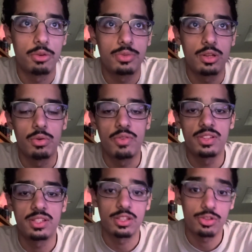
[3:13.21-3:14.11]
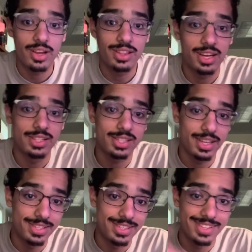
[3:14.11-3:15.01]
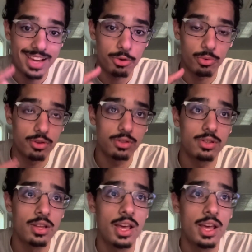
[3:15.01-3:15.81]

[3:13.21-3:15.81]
so if it's a straight line slanted downwards,